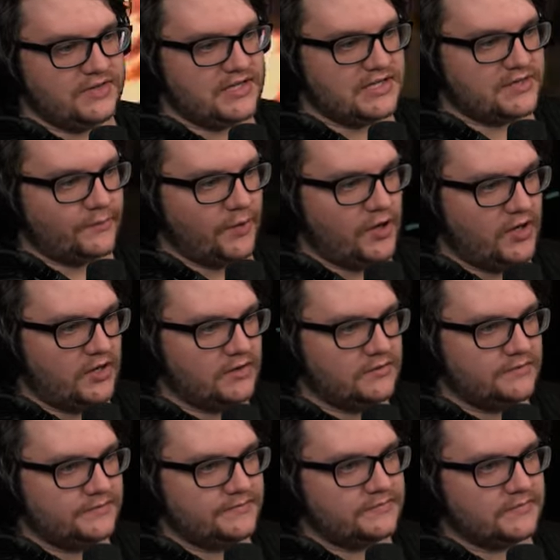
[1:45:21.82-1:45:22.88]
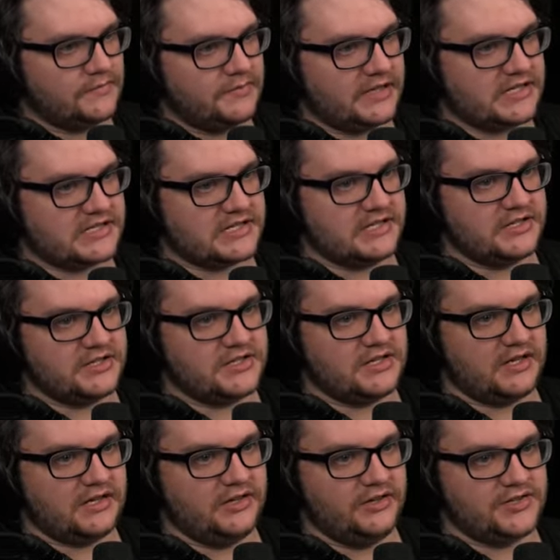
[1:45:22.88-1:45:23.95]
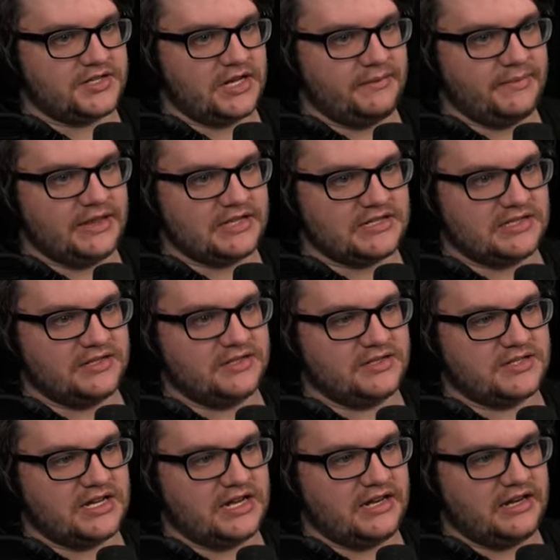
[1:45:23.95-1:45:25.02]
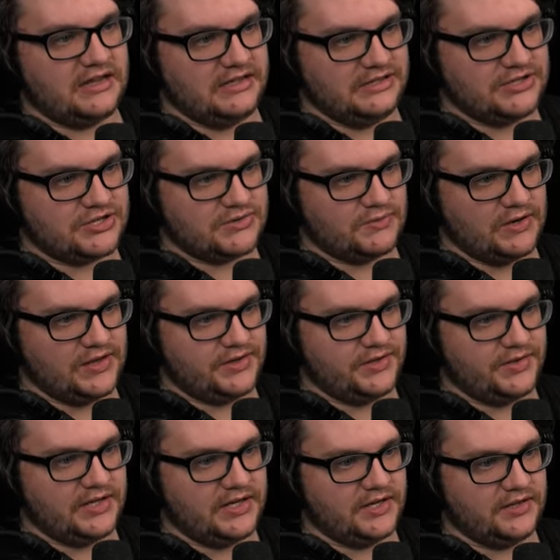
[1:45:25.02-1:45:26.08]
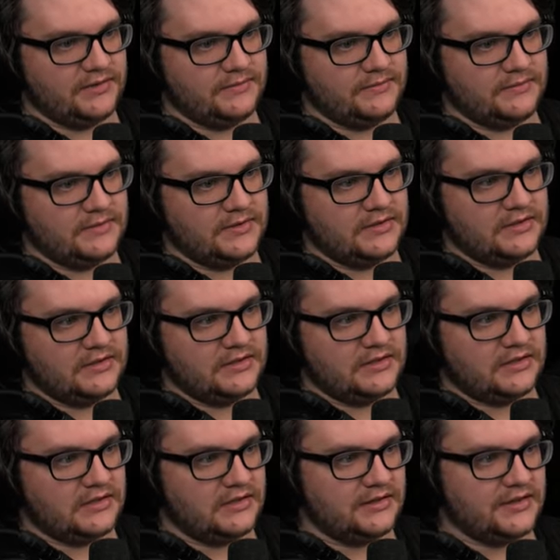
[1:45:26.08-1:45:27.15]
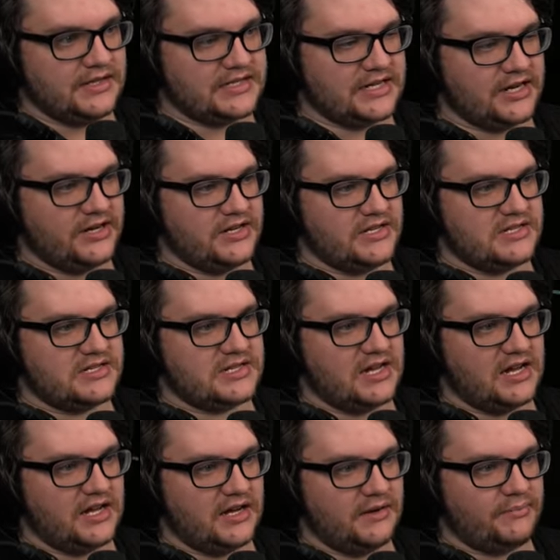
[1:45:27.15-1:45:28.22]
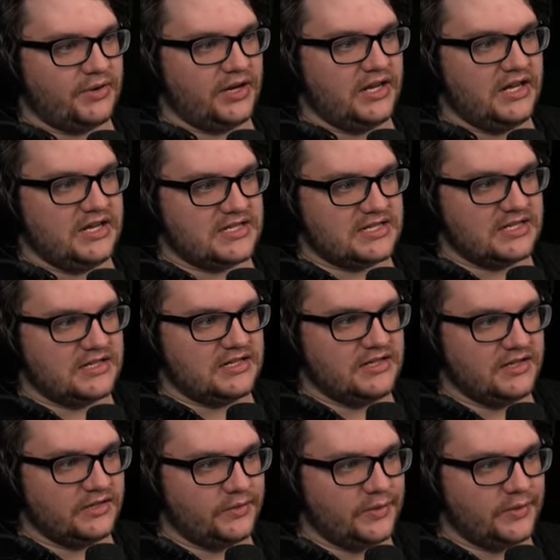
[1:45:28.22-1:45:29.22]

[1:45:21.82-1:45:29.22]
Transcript: this wall because it's going to kill a zombie that's on the side and then just run through here. This area is uh, pretty easy to deal